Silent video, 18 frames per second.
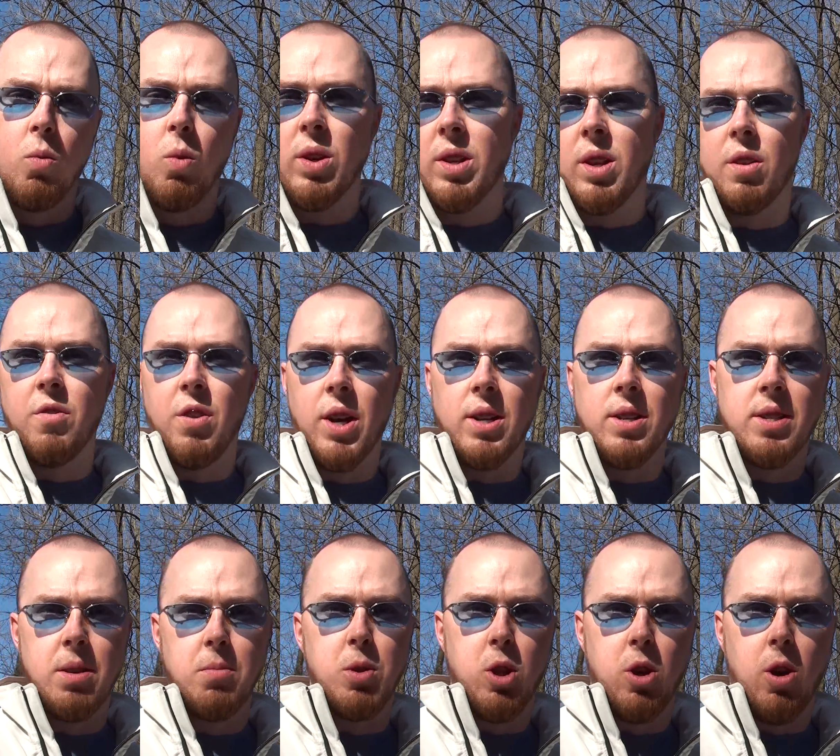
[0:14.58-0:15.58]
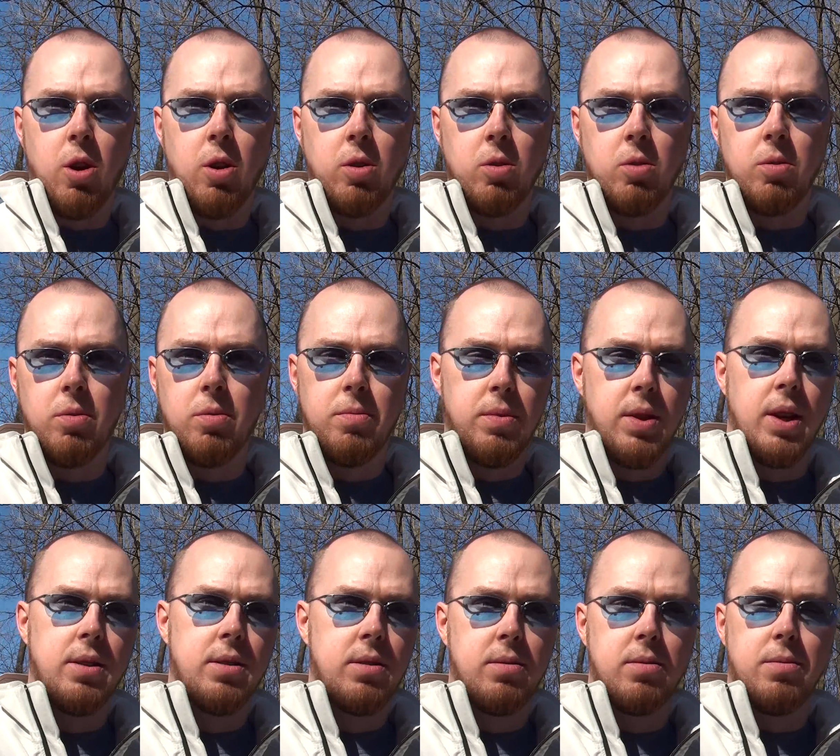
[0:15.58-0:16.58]
one can find a similar article
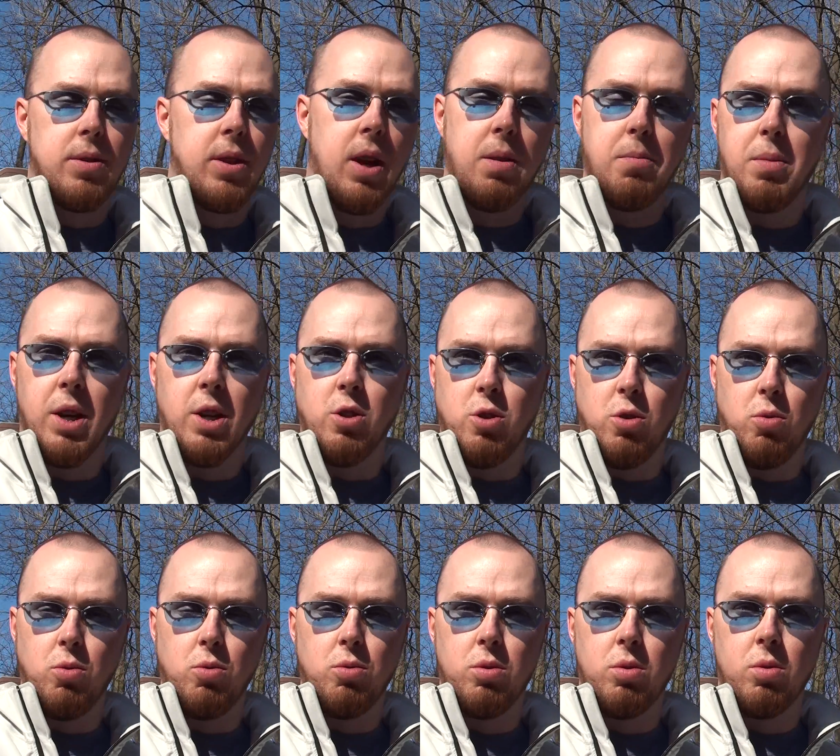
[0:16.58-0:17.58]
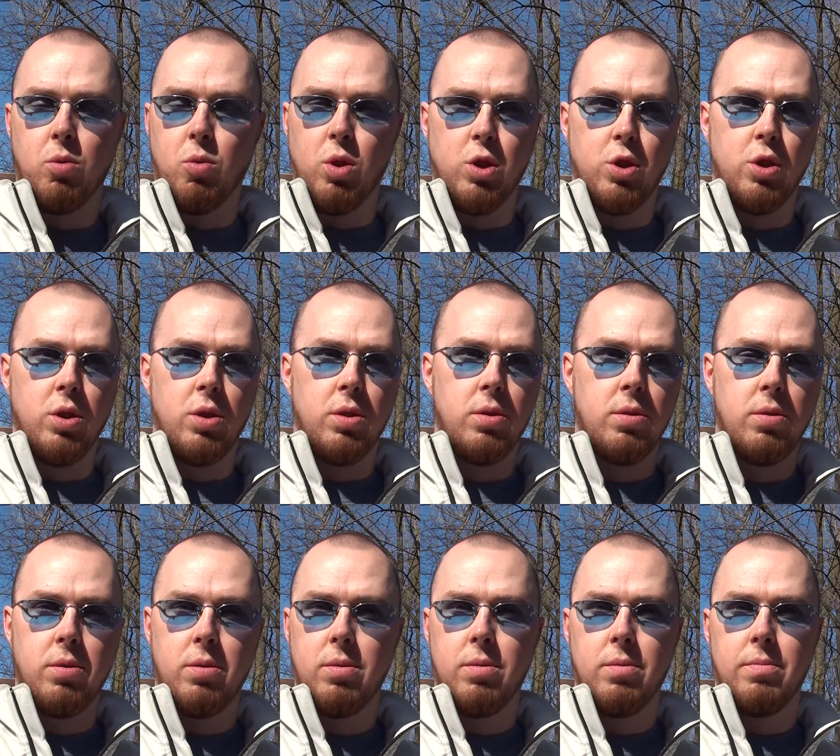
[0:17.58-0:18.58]
that's done by Jews,
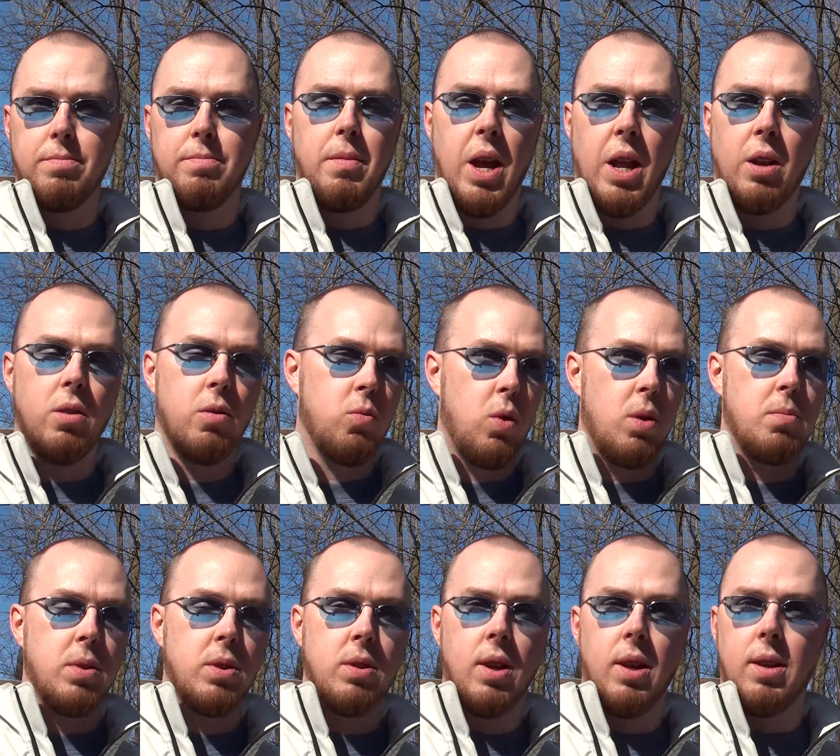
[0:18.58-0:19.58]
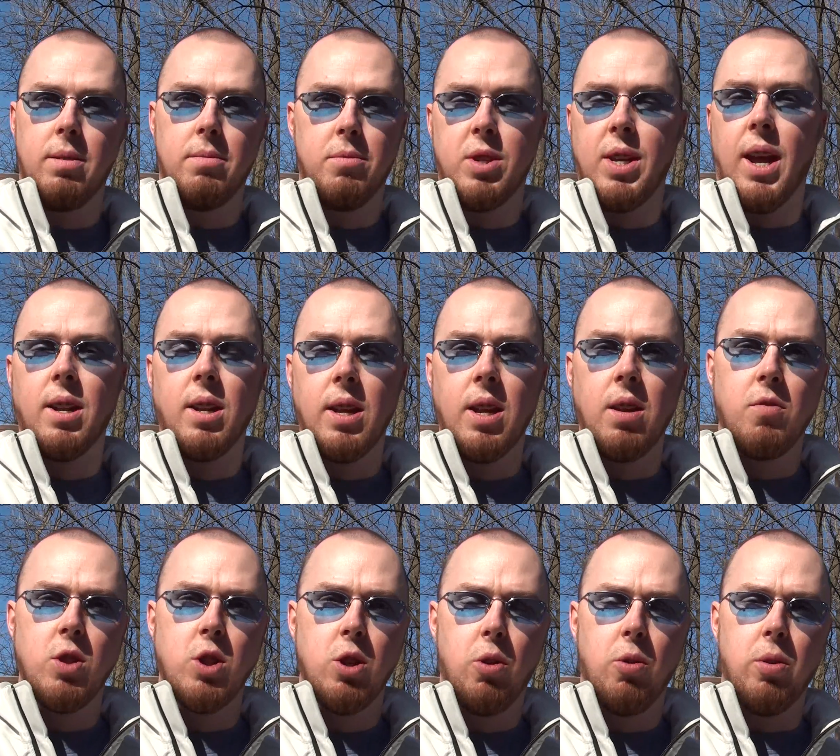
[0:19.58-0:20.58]
Christians, men, women, and sadly
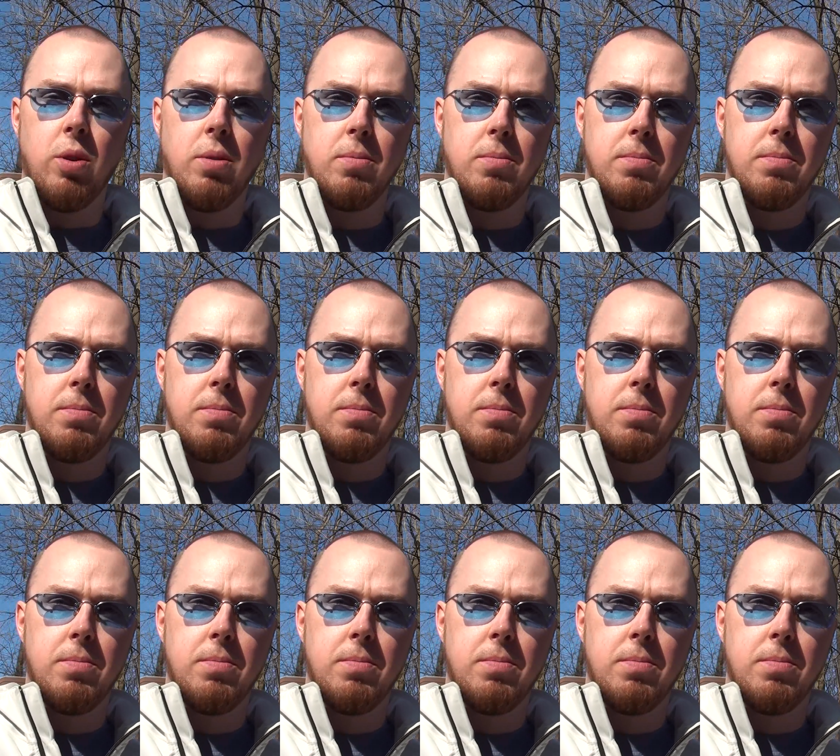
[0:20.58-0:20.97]
even children.